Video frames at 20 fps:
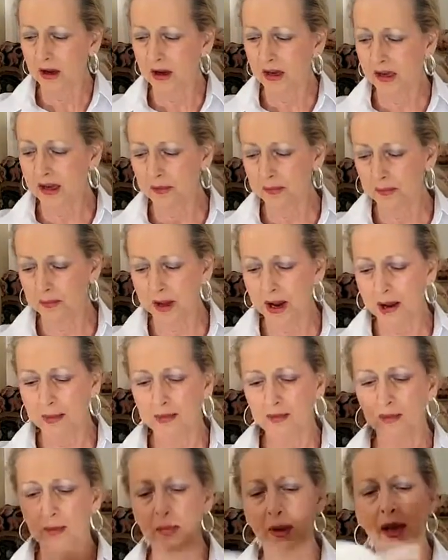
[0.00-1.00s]
It
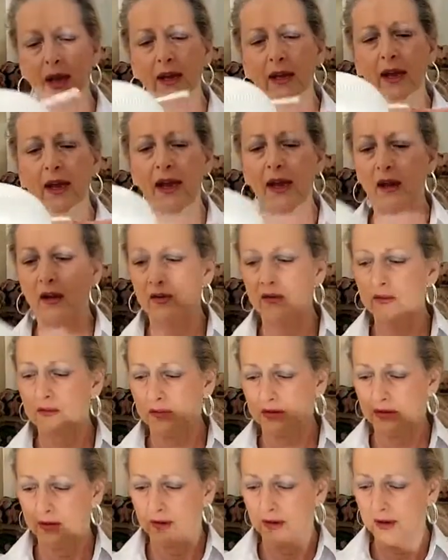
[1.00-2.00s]
pops back out,
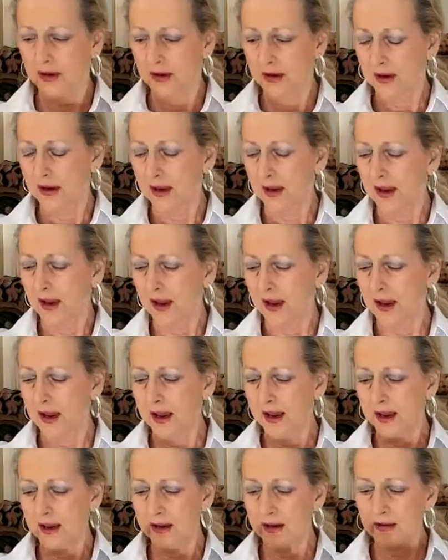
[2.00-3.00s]

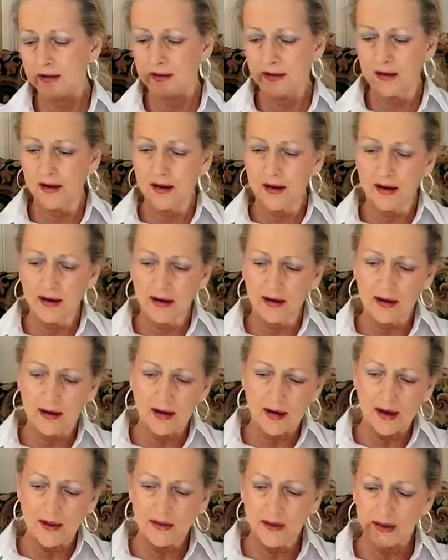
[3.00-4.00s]
and
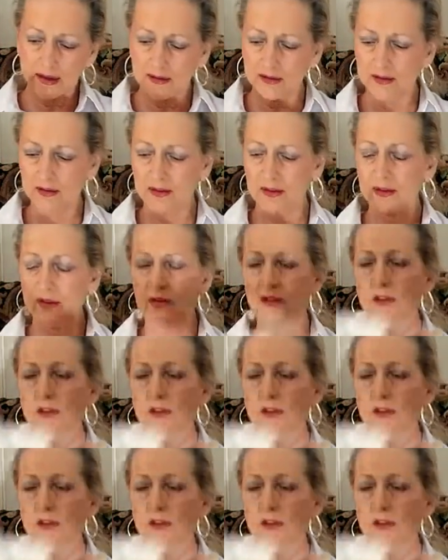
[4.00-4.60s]
I think it still